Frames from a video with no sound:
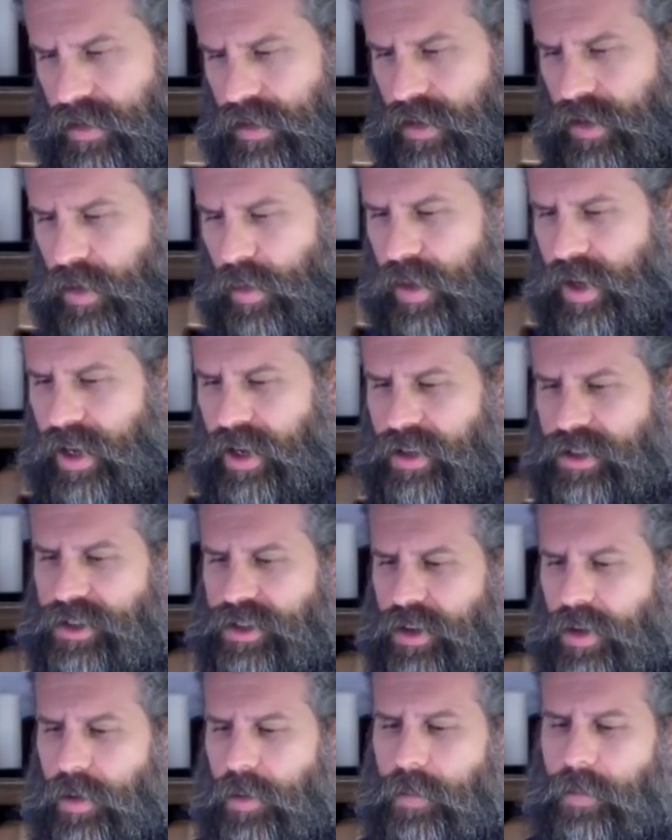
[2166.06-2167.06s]
Okay,
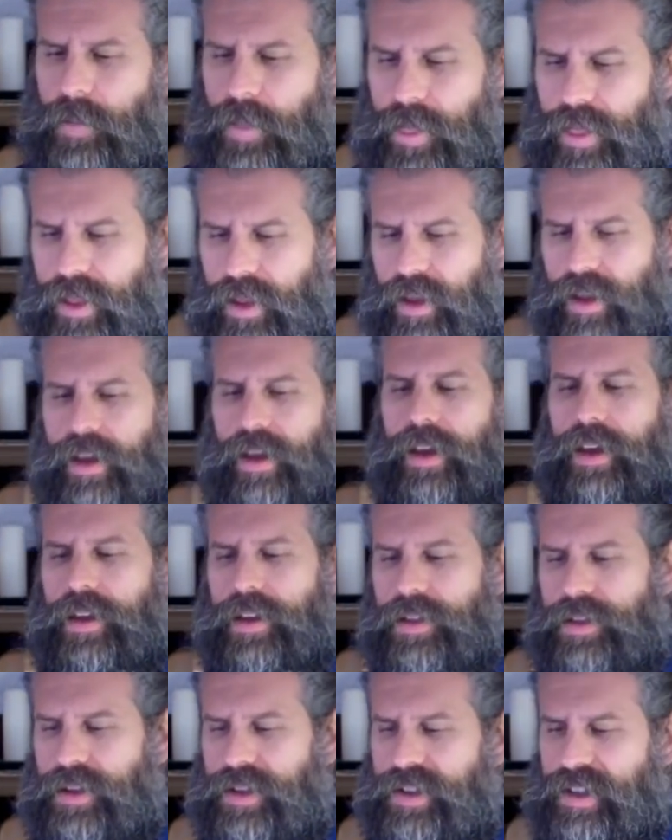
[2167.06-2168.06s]
so
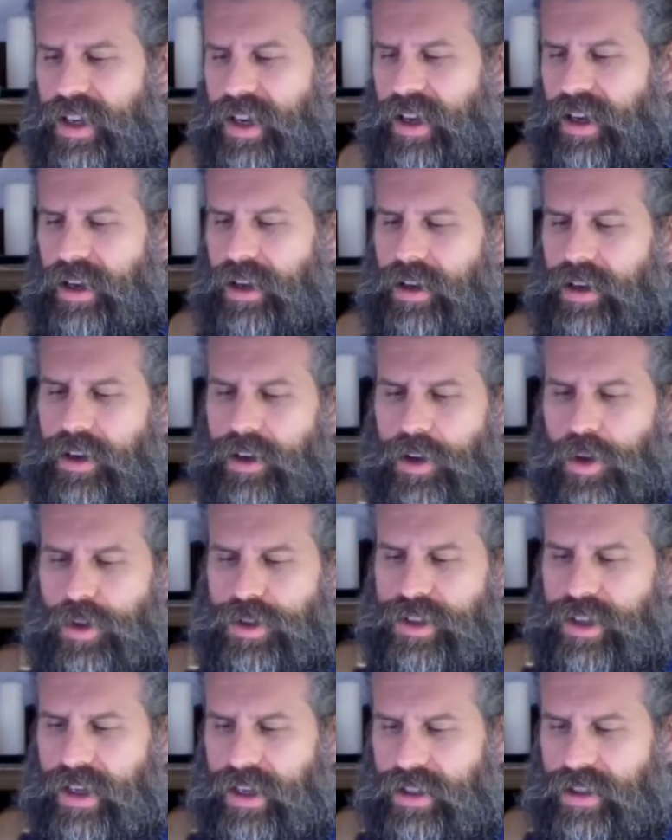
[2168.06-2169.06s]
the saying
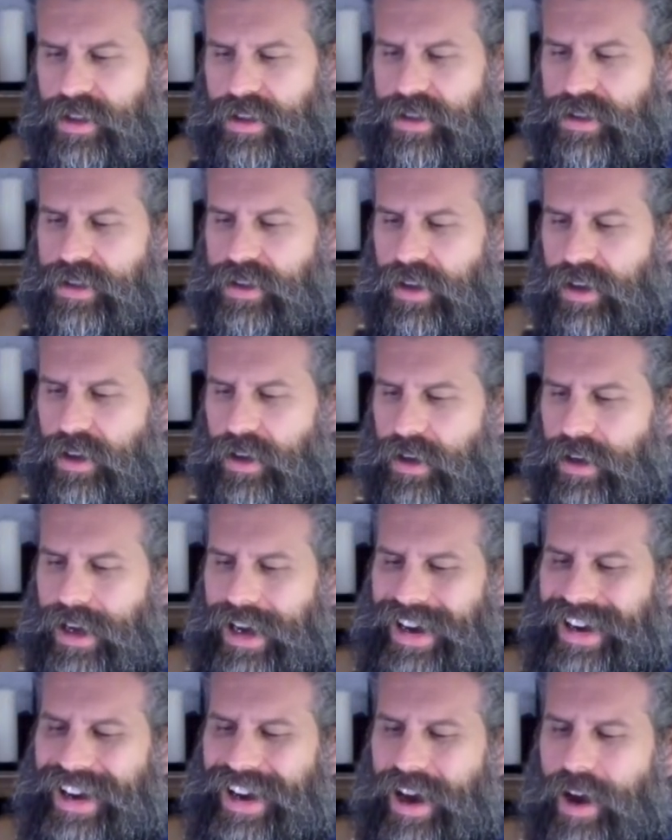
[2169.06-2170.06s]
goes like this.
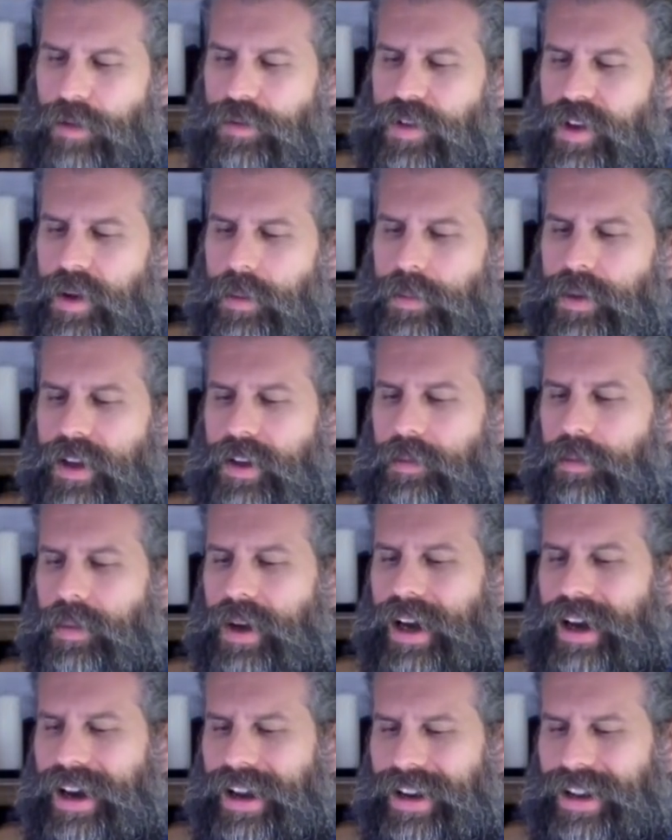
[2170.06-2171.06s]
Akavia ben
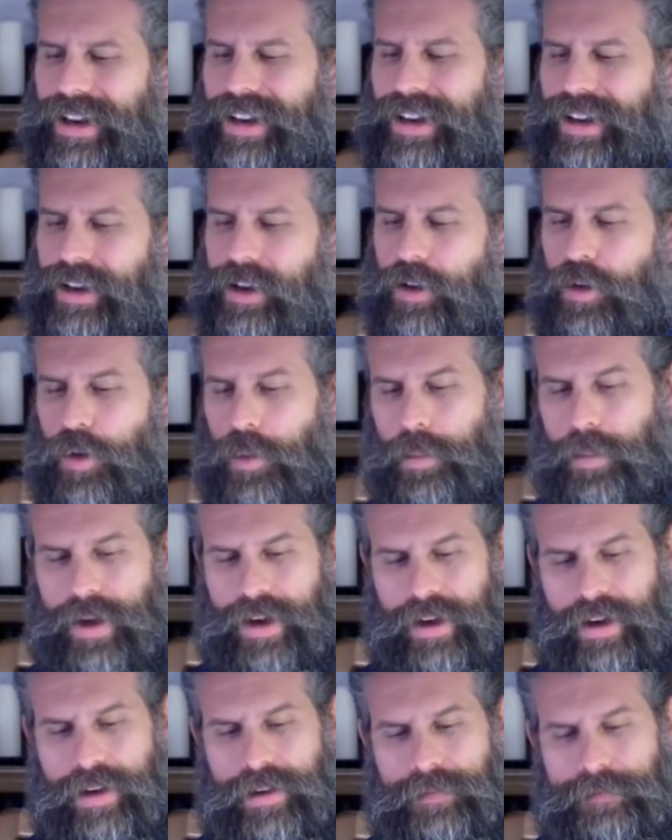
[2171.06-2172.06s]
Mehalalel
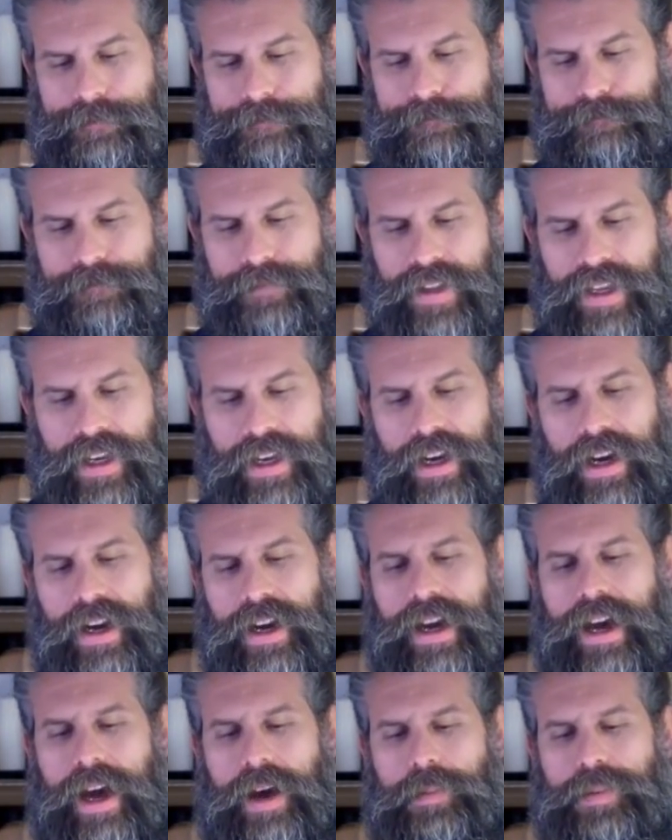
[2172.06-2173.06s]
Omer.
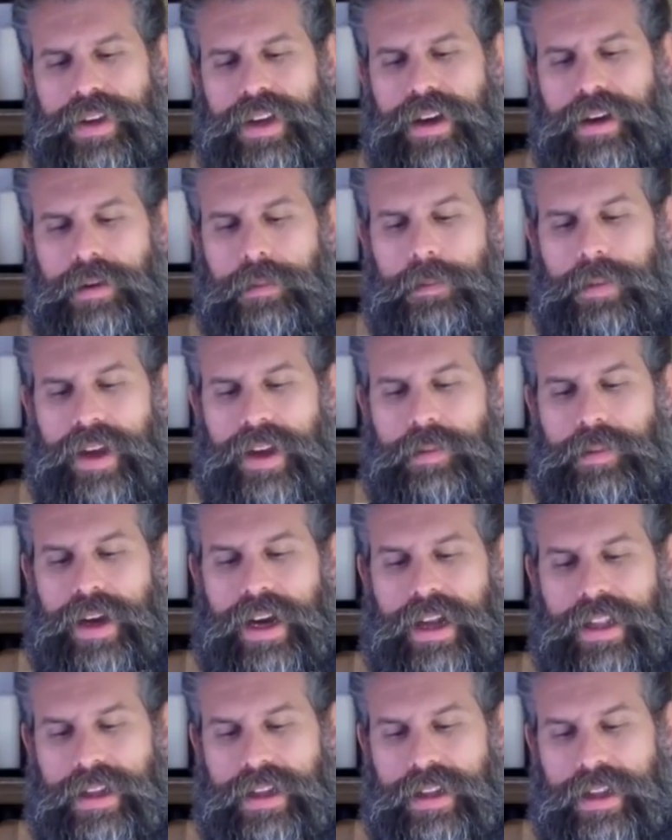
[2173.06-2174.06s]
Akabia ben
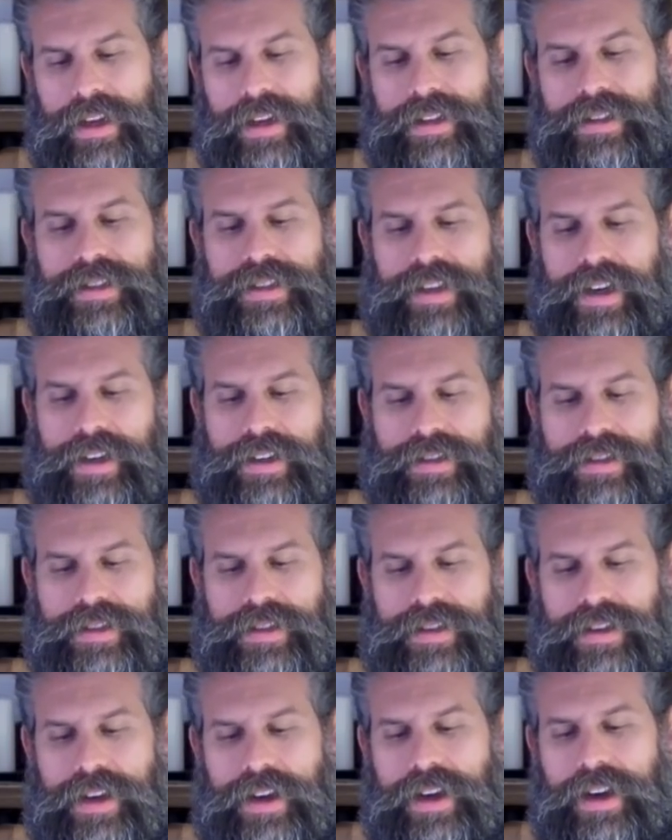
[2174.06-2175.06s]
Mehalalel
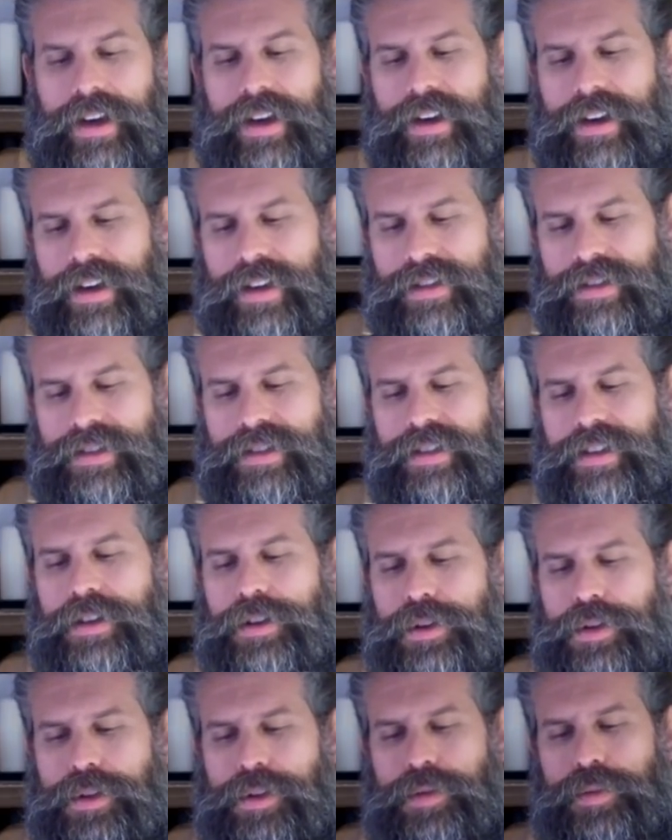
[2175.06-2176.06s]
says,
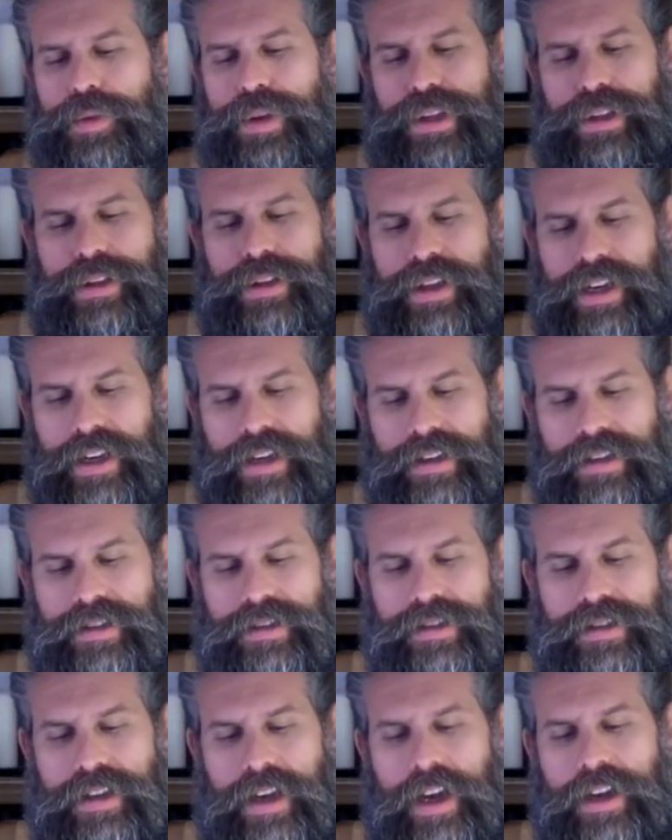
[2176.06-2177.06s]
consider three
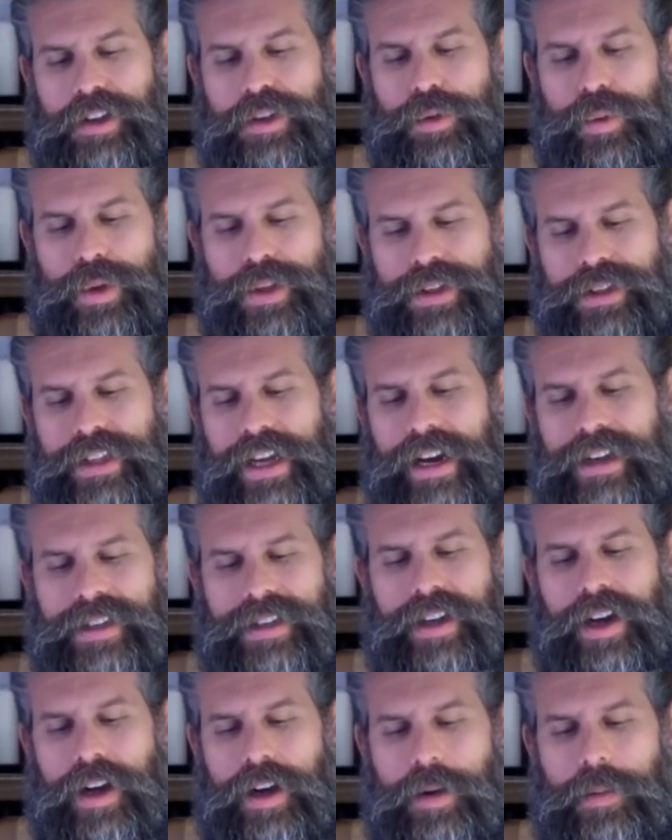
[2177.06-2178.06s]
things and you will not
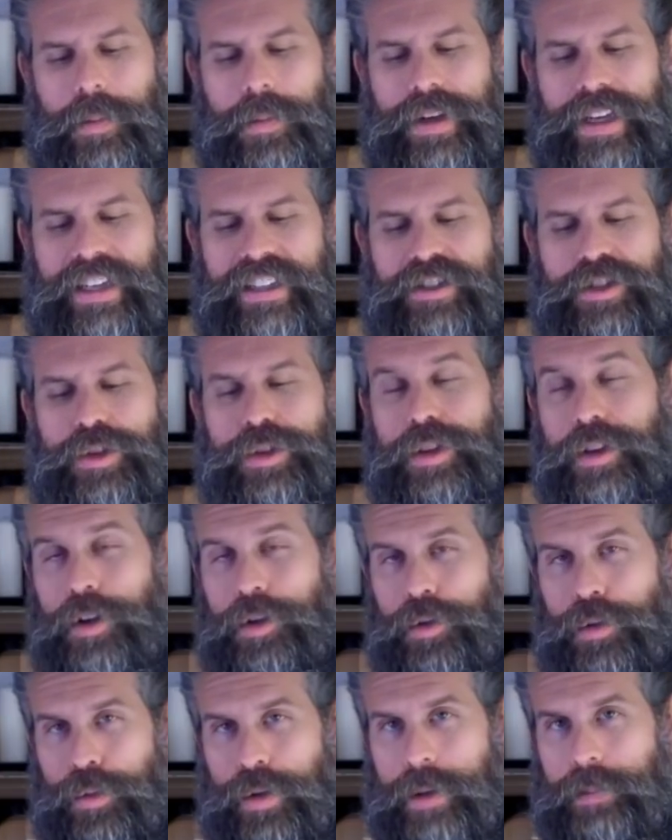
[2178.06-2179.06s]
come into the
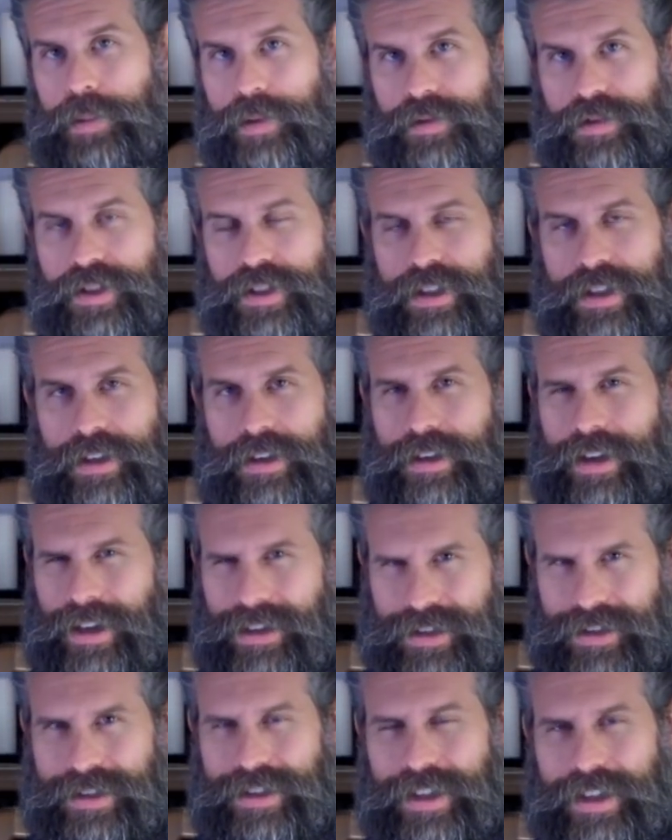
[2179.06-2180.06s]
grip of sin.
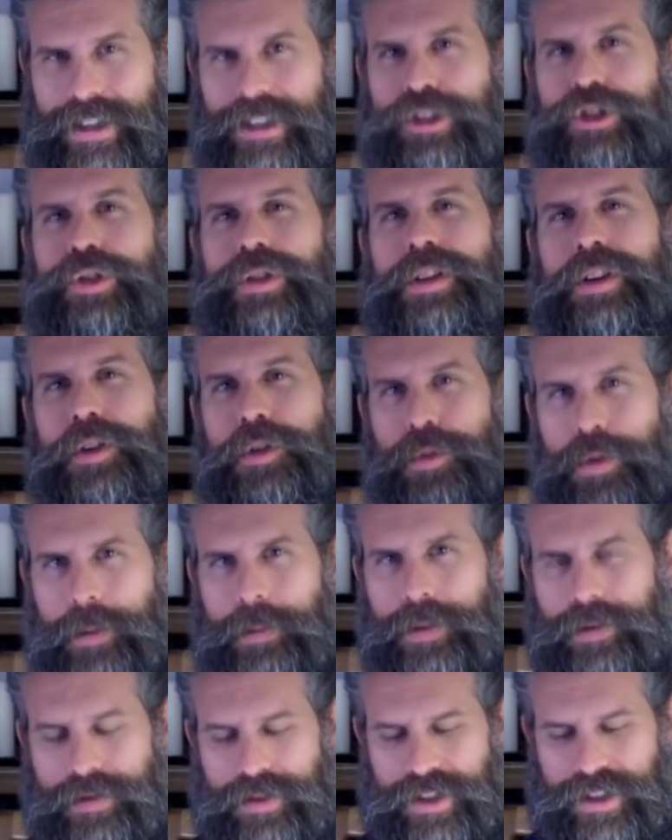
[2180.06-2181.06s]
Not sin, into the
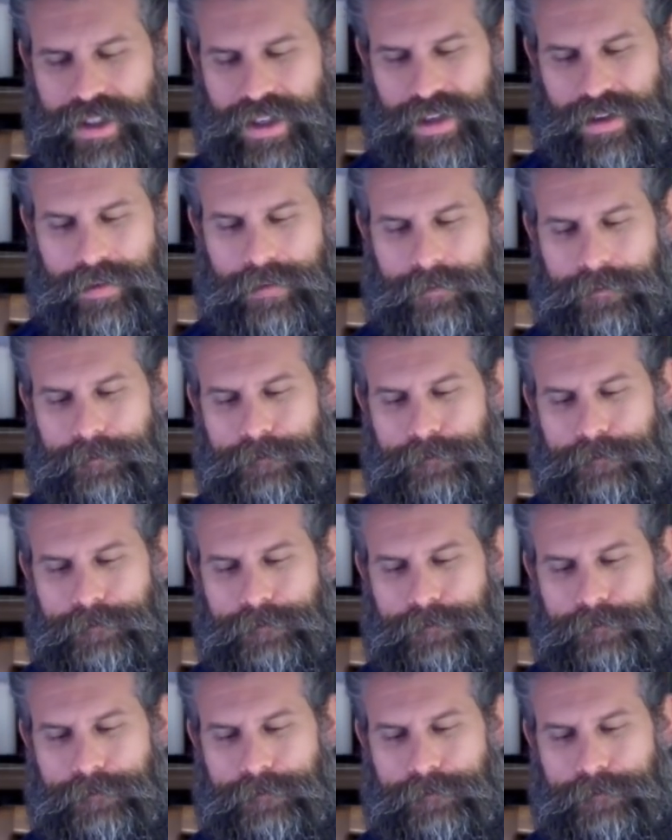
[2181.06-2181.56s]
grip of sin.